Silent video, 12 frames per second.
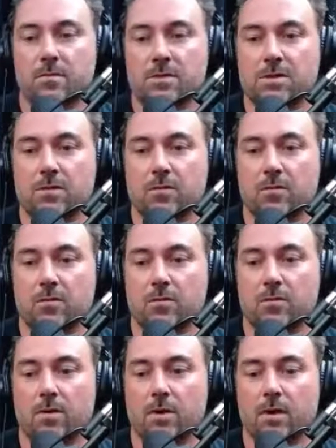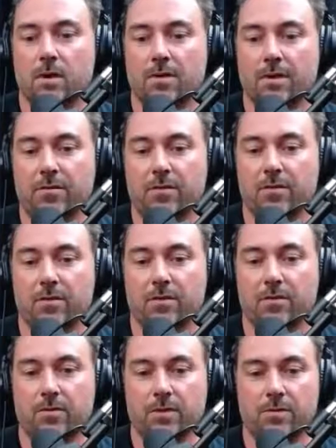so I think if you look at
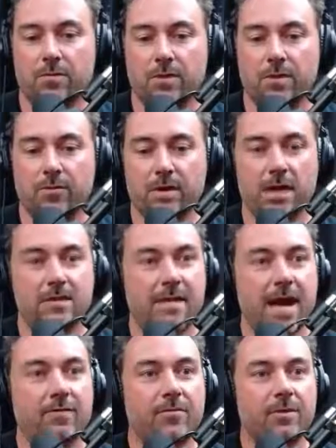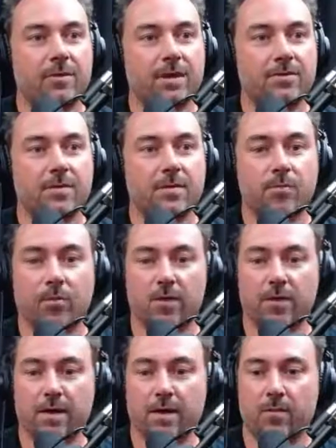the first point in regards to Africa, the interesting
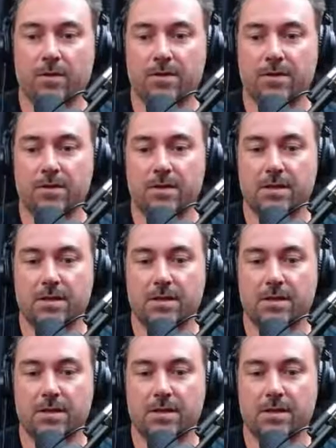point there, which